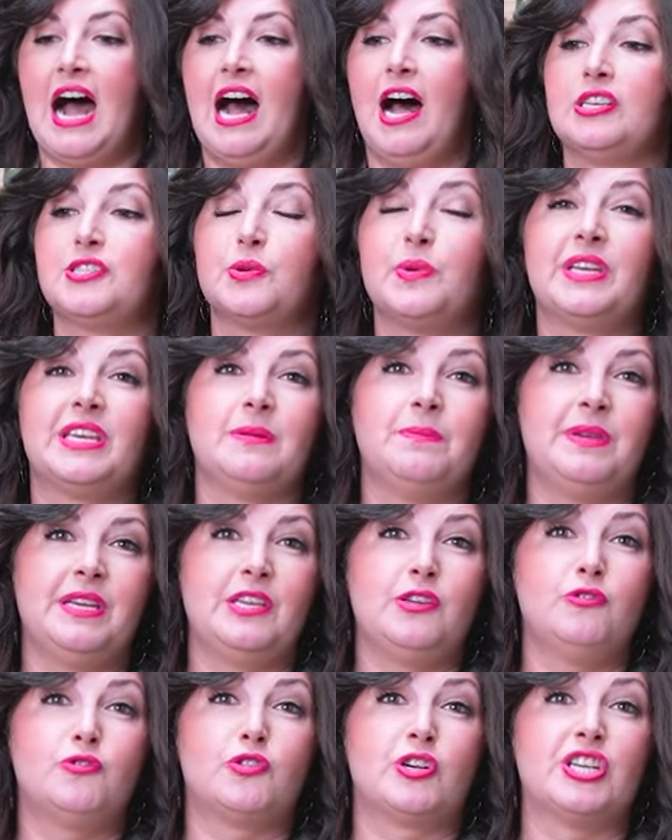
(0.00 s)
Also, it can be
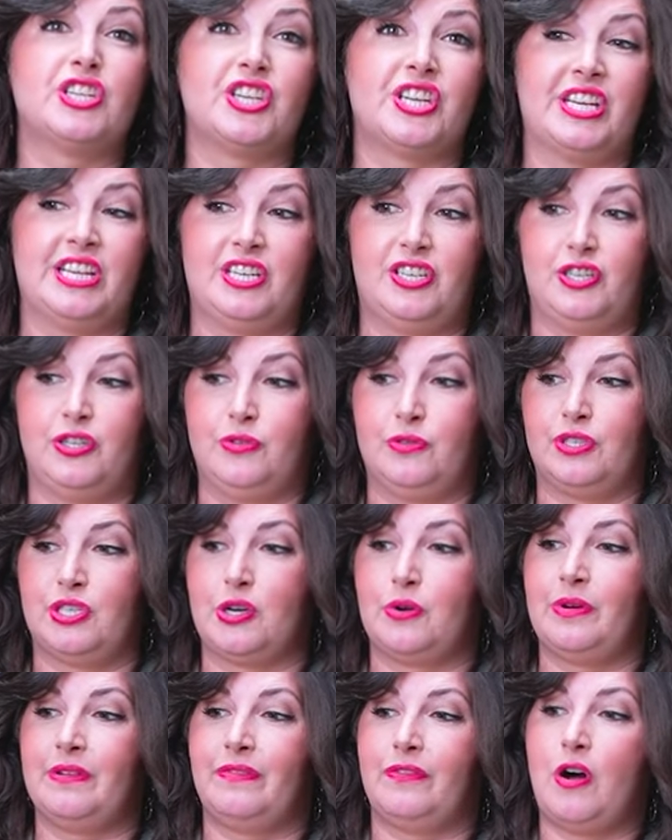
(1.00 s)
a nutrition issue.
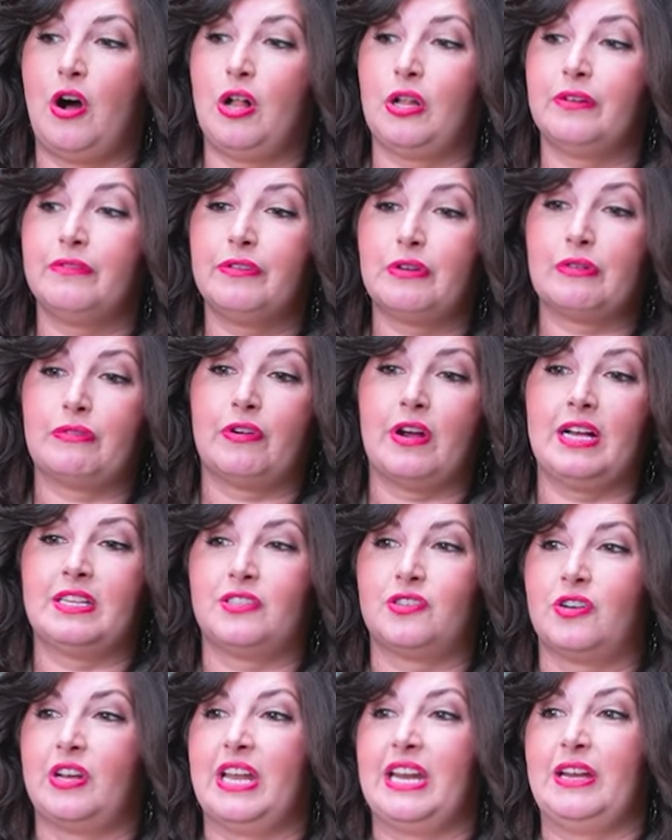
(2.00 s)
So, if all of your
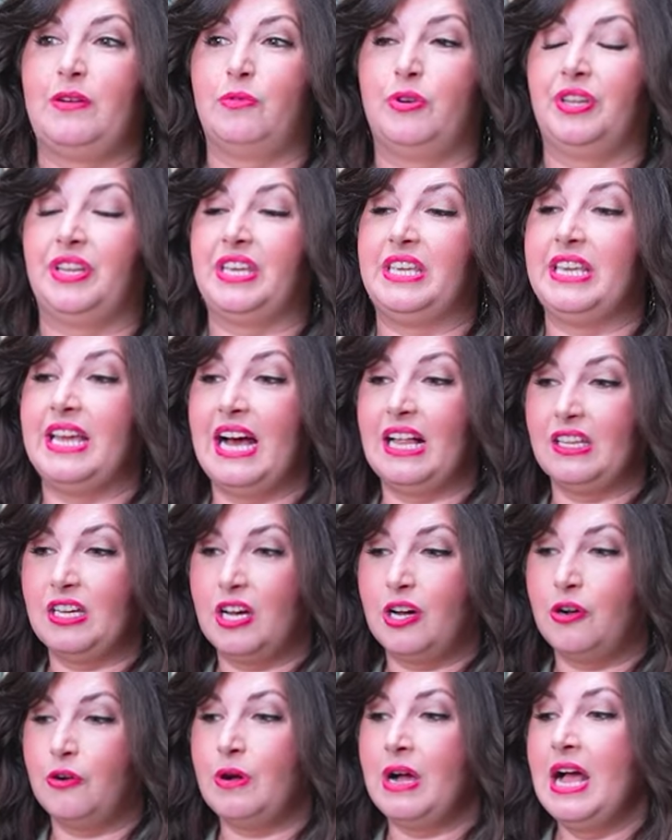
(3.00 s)
fronds are getting really
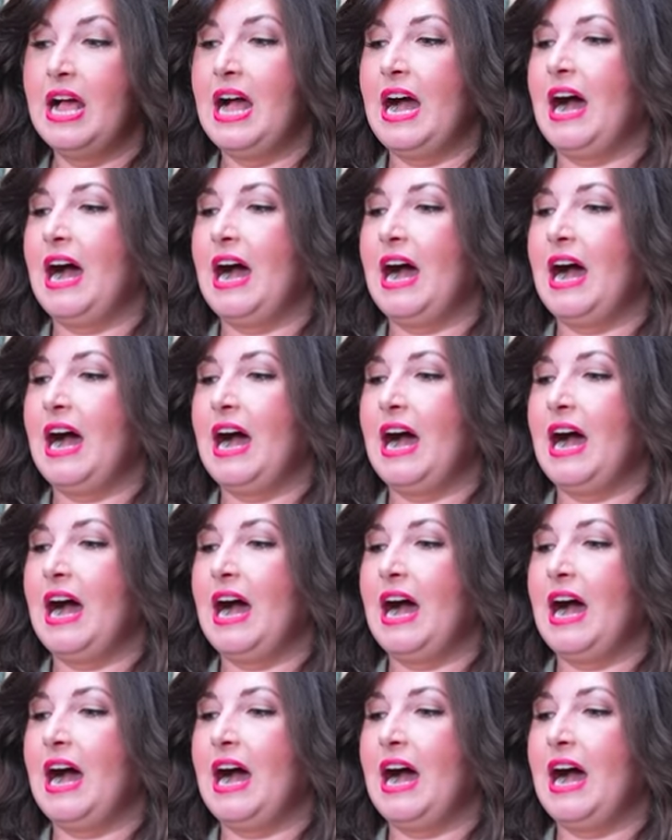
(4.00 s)
yellow,